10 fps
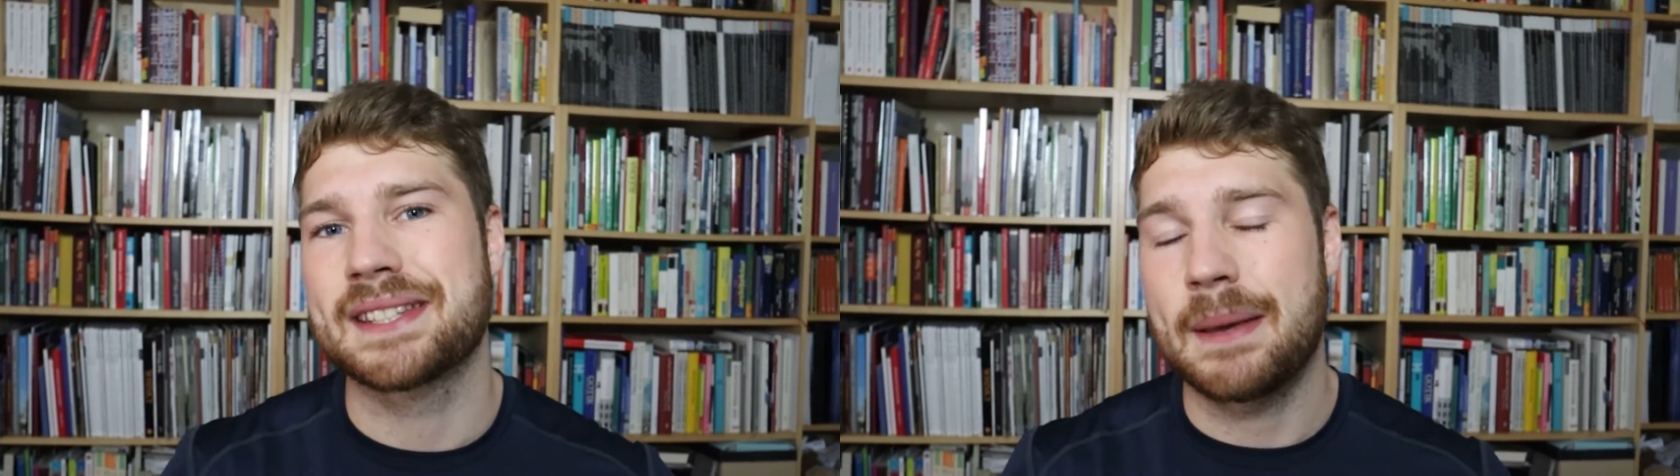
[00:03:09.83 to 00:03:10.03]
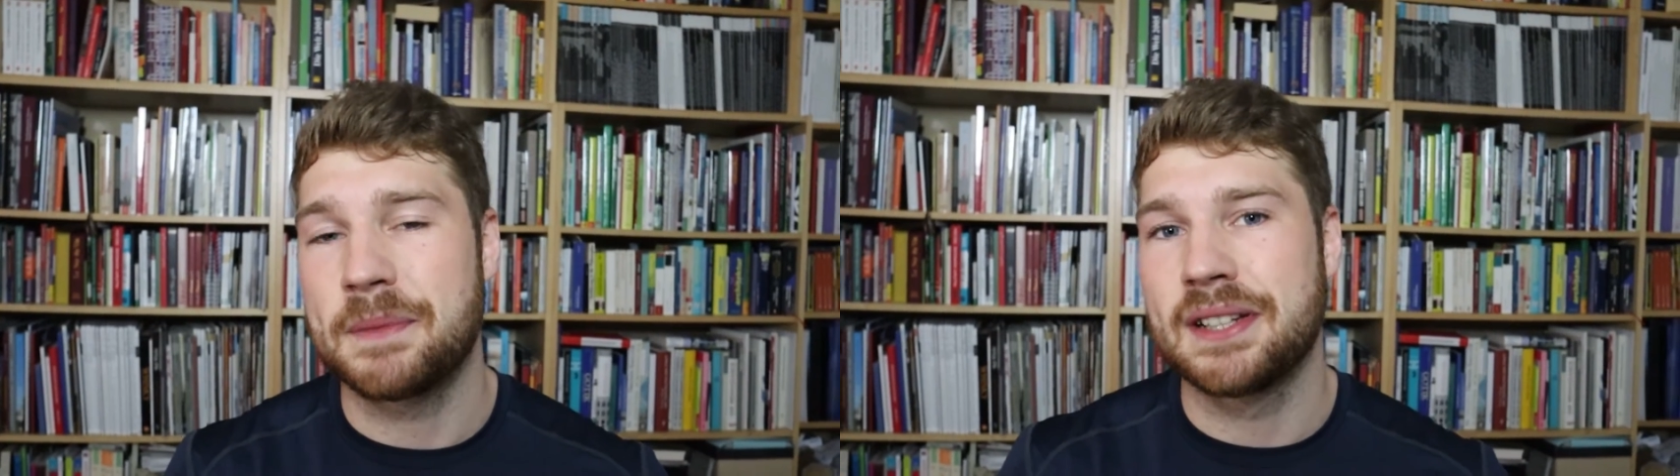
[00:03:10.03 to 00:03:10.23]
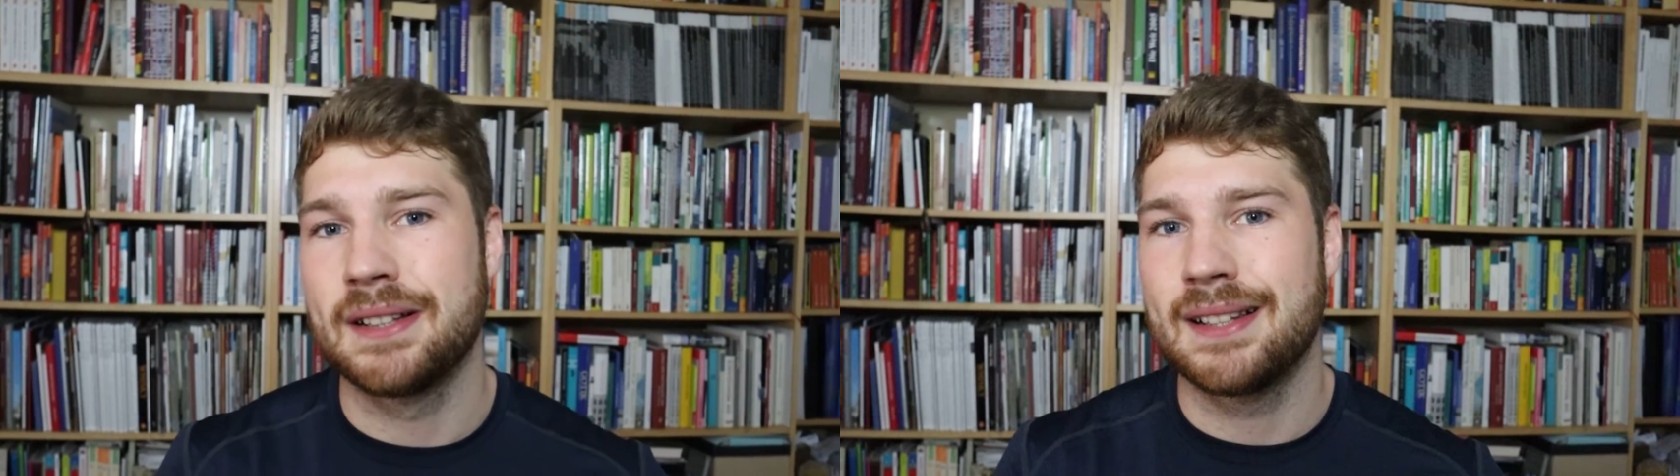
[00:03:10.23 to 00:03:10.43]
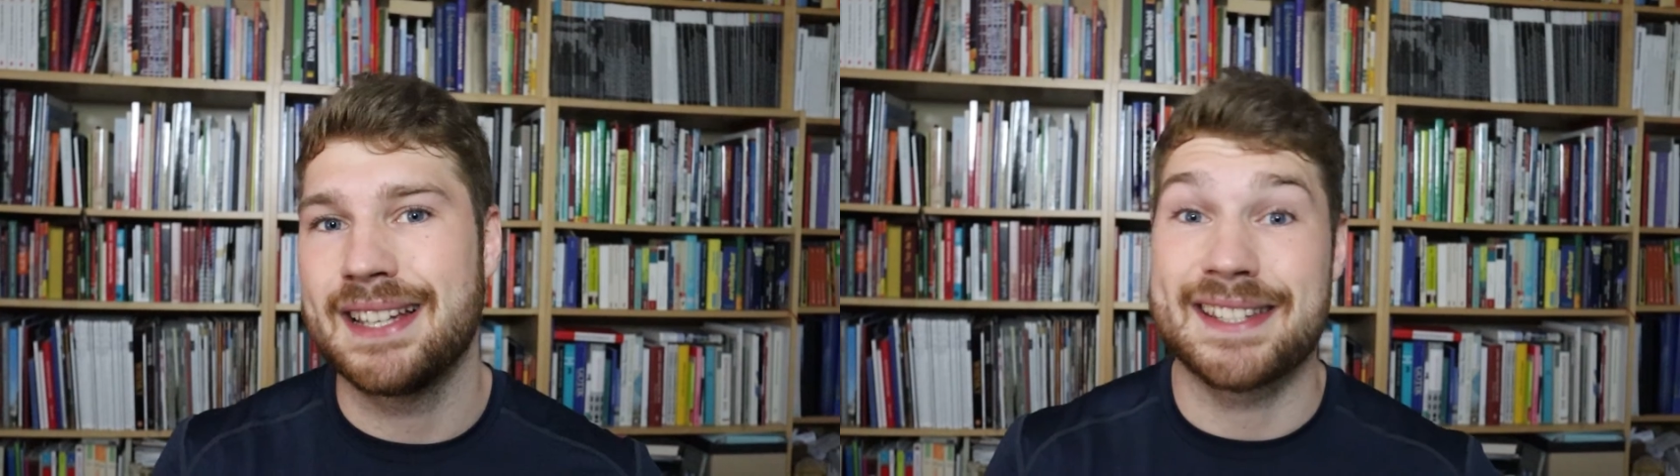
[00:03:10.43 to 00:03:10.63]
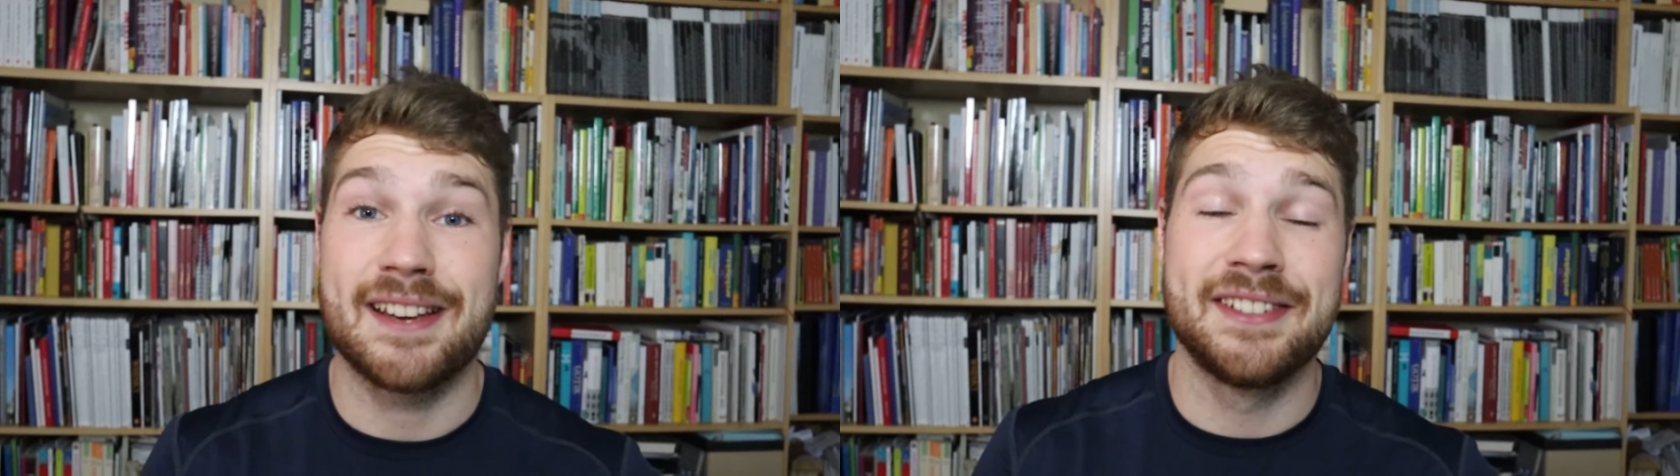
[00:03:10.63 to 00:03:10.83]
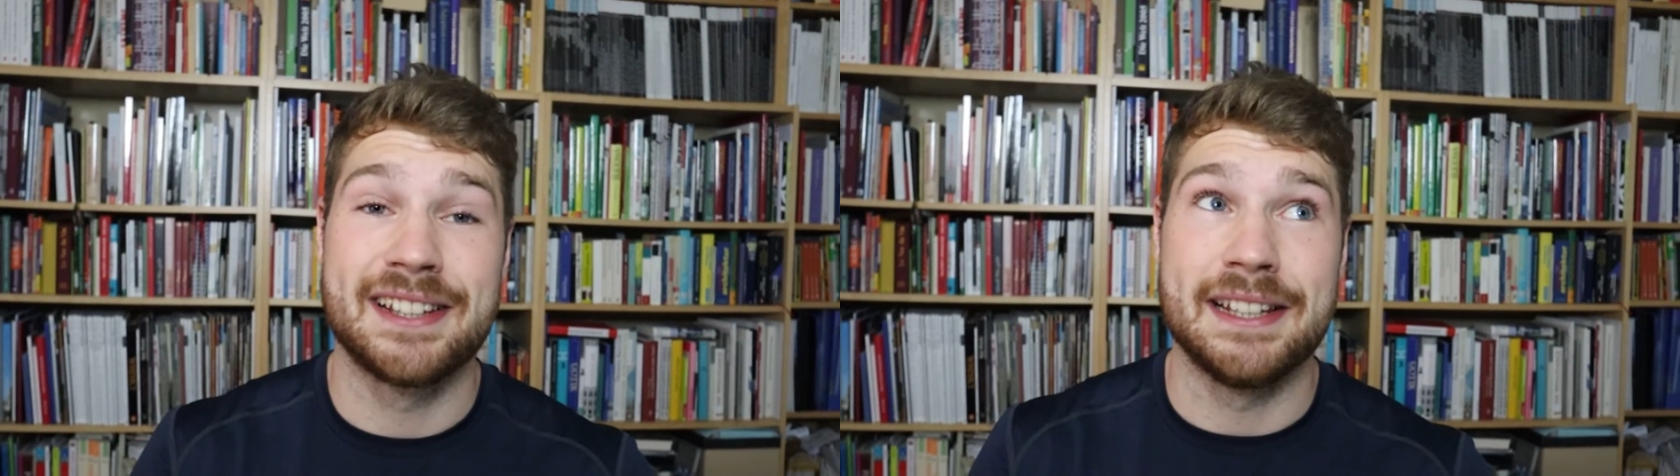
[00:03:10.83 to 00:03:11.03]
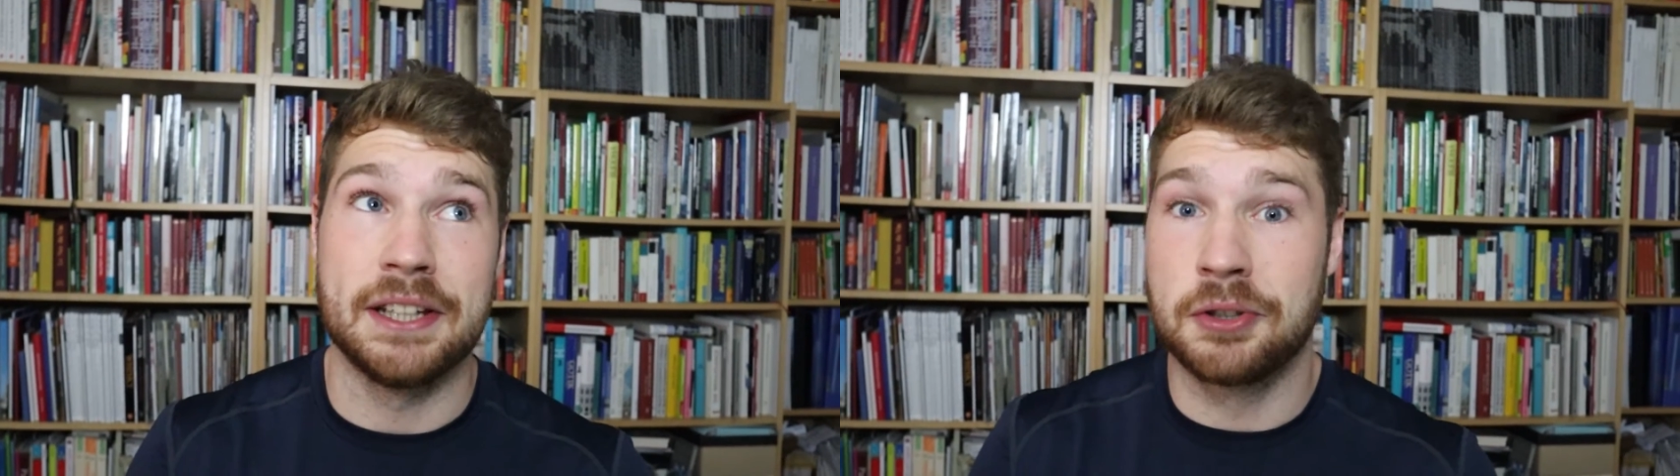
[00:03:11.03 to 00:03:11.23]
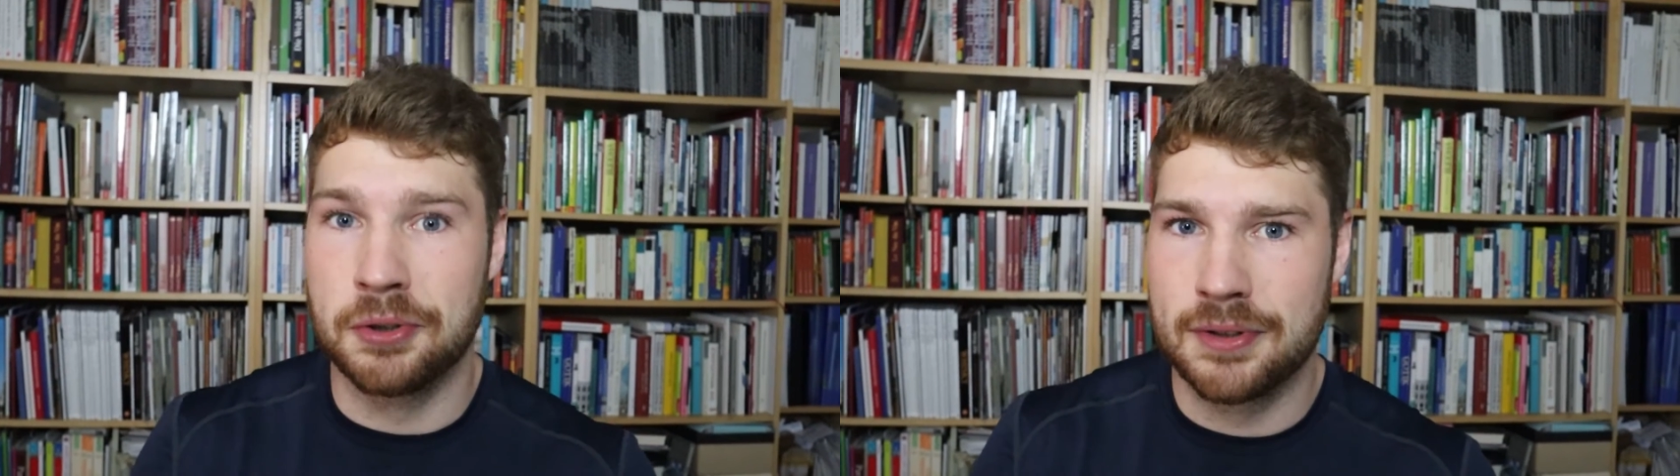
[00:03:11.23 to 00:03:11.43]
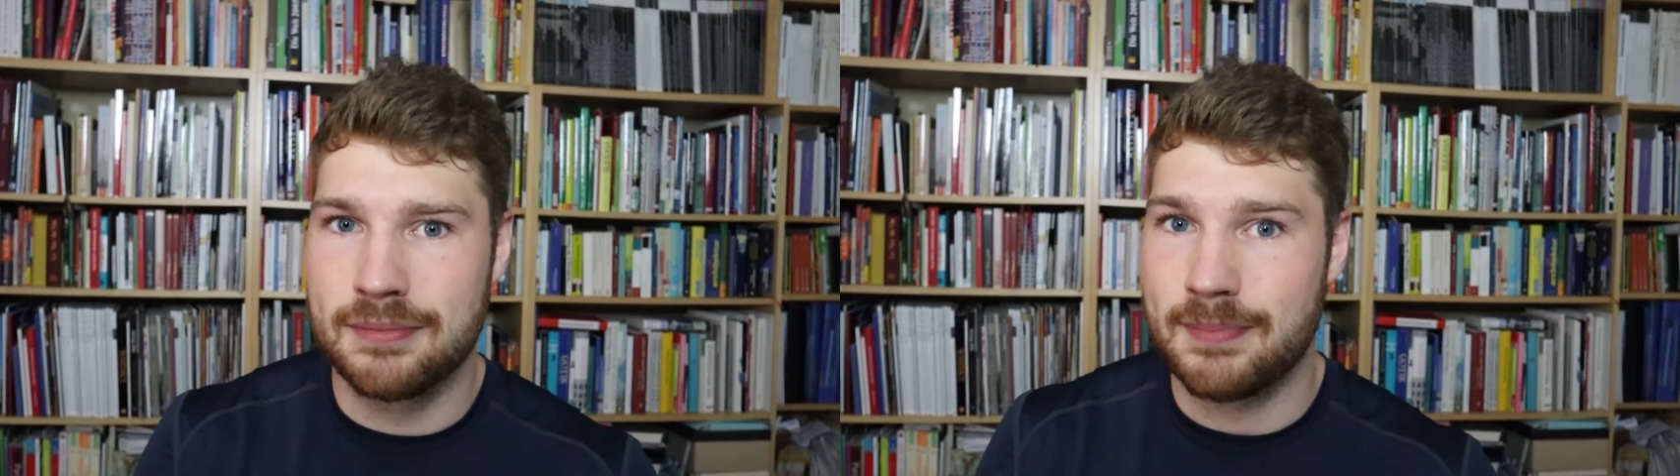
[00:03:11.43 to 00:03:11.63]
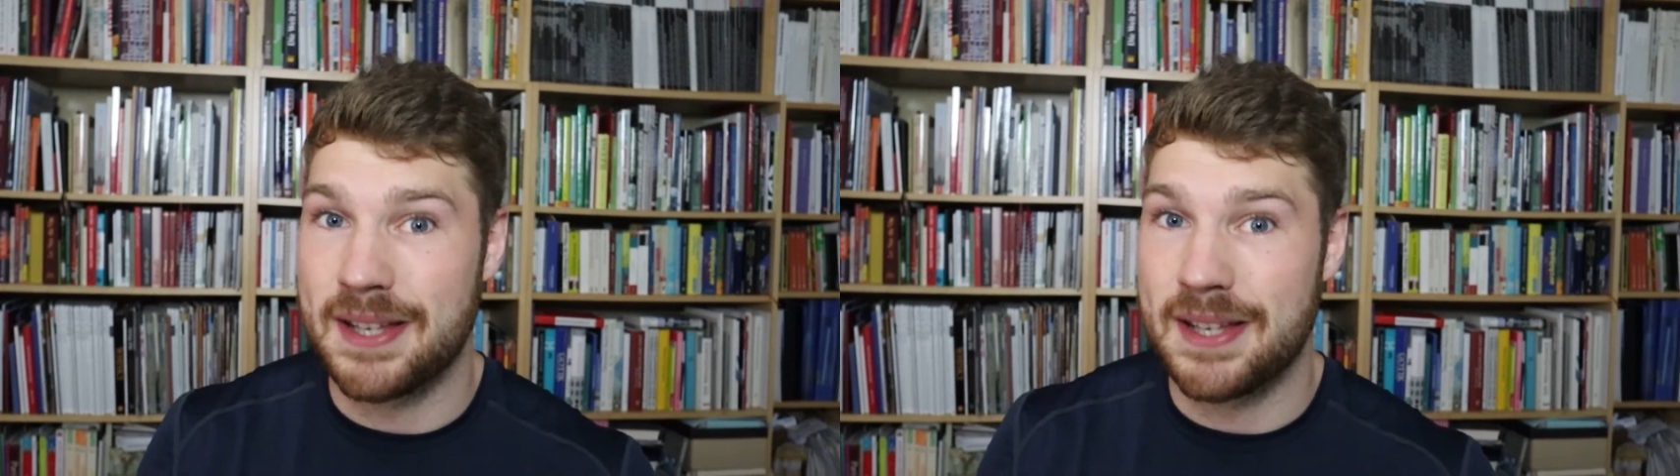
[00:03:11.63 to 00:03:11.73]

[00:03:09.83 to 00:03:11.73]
skeptical is definitely good,